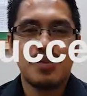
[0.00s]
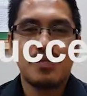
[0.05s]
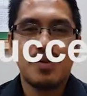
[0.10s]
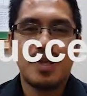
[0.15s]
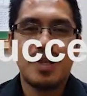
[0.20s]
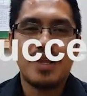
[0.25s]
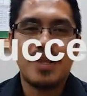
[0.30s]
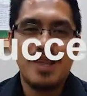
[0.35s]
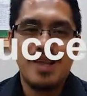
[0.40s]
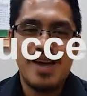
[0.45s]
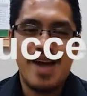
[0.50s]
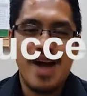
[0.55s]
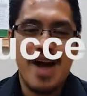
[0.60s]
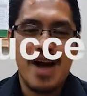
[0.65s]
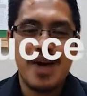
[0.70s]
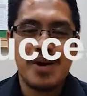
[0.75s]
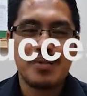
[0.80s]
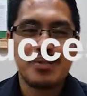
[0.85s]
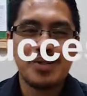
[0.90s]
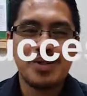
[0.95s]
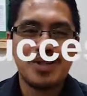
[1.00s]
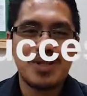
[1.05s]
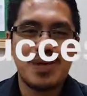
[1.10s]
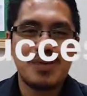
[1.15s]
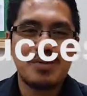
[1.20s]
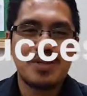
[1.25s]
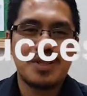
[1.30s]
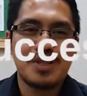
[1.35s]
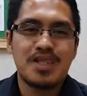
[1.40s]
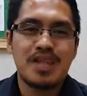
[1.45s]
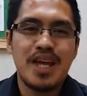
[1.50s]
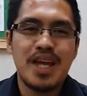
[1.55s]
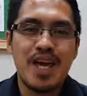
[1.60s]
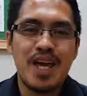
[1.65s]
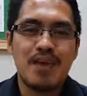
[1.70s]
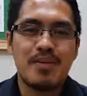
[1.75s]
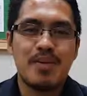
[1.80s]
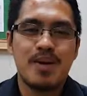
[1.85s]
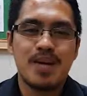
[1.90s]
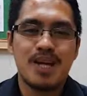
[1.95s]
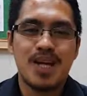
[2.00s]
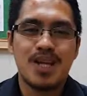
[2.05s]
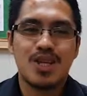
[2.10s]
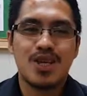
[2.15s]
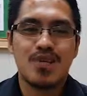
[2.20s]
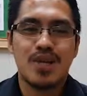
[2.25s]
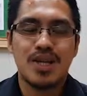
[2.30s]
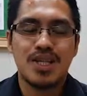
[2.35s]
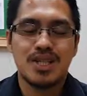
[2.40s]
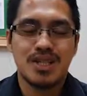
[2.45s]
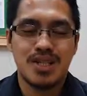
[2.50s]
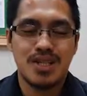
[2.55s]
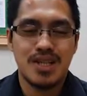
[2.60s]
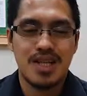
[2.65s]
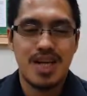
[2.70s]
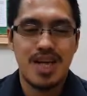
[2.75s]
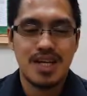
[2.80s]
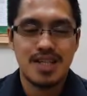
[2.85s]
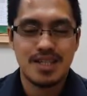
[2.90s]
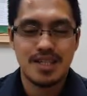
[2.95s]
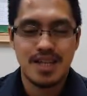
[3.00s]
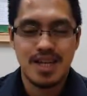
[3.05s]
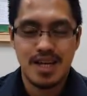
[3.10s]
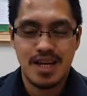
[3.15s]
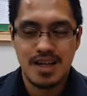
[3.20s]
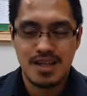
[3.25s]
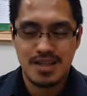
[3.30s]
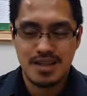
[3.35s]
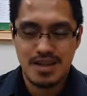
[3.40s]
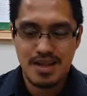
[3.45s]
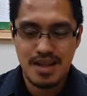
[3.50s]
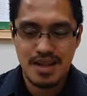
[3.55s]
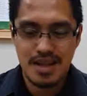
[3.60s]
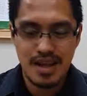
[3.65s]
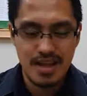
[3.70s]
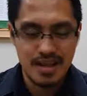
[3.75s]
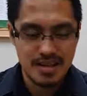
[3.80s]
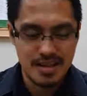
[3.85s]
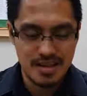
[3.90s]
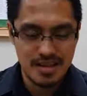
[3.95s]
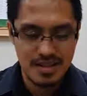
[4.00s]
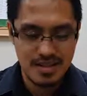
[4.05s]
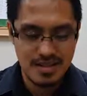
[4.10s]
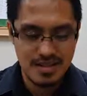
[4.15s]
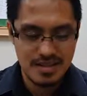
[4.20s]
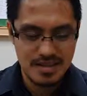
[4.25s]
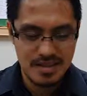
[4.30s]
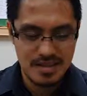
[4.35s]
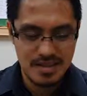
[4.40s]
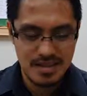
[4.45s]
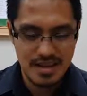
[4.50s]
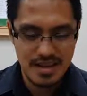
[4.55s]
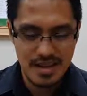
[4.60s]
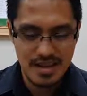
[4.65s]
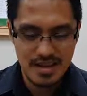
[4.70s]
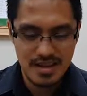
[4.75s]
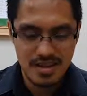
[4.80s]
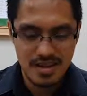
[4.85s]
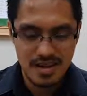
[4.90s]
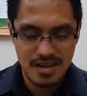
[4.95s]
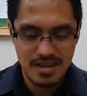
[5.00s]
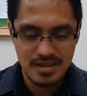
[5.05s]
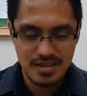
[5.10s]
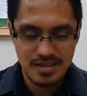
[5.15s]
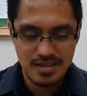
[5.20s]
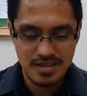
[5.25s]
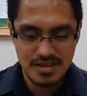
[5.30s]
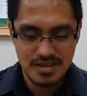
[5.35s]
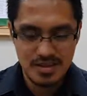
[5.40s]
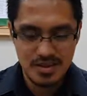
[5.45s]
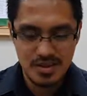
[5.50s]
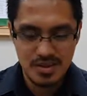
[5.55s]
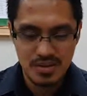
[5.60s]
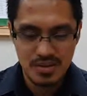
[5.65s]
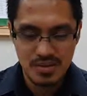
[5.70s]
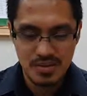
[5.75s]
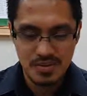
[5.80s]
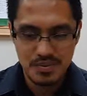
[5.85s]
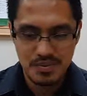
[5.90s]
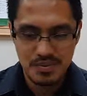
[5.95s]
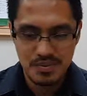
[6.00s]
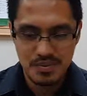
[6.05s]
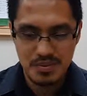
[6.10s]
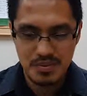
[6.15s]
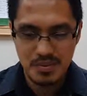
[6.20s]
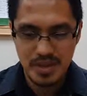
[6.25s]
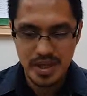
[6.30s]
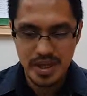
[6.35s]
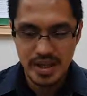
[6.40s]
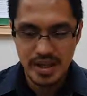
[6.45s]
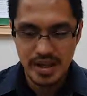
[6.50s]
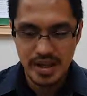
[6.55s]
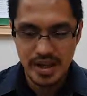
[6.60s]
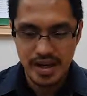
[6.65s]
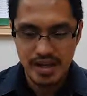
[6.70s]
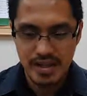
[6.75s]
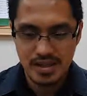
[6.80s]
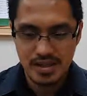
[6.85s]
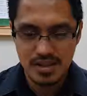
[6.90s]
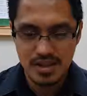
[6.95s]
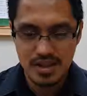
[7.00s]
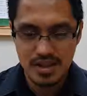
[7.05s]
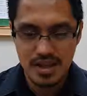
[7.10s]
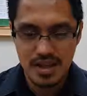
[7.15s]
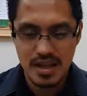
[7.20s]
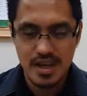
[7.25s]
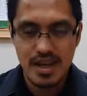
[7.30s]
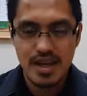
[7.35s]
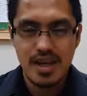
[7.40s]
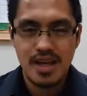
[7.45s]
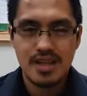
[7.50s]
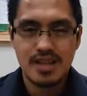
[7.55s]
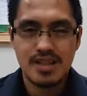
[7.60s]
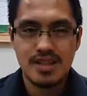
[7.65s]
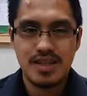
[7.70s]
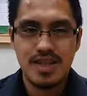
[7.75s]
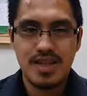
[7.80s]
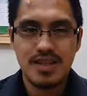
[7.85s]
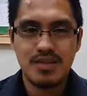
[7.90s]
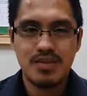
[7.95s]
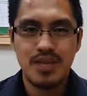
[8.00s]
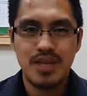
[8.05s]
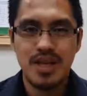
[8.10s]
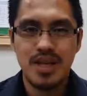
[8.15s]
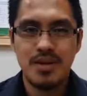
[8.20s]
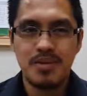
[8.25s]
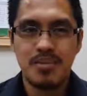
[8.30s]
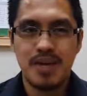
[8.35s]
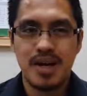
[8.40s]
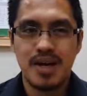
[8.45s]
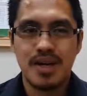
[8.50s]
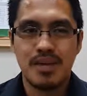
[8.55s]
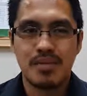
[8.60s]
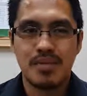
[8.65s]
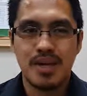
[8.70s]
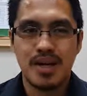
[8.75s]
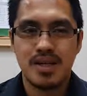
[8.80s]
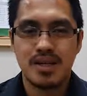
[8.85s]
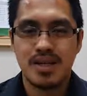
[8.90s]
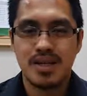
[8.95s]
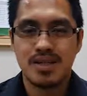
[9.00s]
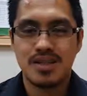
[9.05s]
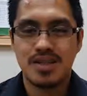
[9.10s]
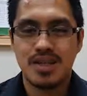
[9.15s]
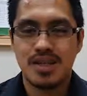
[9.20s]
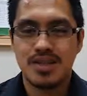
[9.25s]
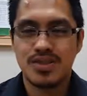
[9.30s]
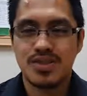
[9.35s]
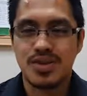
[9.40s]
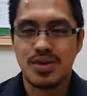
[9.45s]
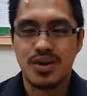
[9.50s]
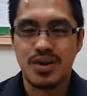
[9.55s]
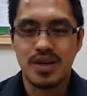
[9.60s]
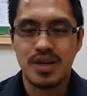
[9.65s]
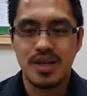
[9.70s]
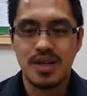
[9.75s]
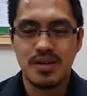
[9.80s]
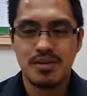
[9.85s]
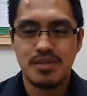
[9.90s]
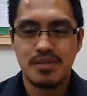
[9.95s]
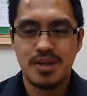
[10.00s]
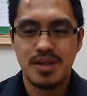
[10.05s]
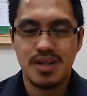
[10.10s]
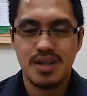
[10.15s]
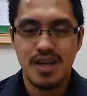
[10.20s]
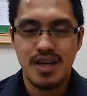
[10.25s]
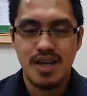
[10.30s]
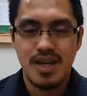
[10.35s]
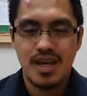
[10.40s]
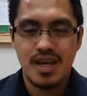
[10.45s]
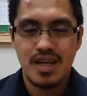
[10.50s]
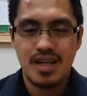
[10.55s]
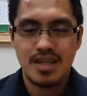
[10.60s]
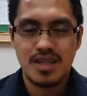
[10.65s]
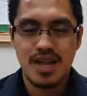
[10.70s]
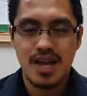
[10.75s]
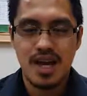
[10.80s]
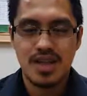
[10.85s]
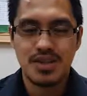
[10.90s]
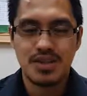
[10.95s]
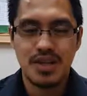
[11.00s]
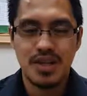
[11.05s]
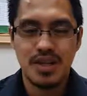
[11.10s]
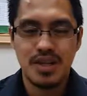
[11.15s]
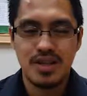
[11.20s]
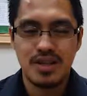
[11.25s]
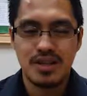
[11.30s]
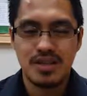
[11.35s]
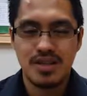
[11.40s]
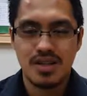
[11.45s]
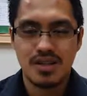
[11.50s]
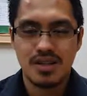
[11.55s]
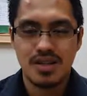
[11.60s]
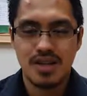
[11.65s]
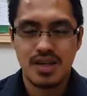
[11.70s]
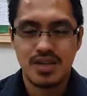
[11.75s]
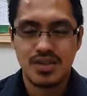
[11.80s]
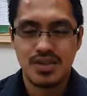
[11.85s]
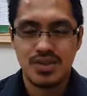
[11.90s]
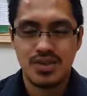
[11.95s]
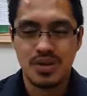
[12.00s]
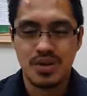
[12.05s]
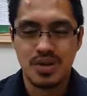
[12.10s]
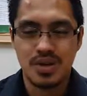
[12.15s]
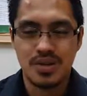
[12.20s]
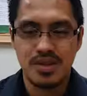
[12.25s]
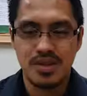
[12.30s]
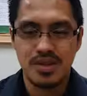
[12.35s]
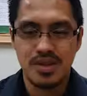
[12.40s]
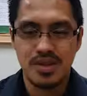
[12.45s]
Well, yeah, I was thinking about that question last night, and then I sort of realized that it's not really my success story, but it's actually their success story.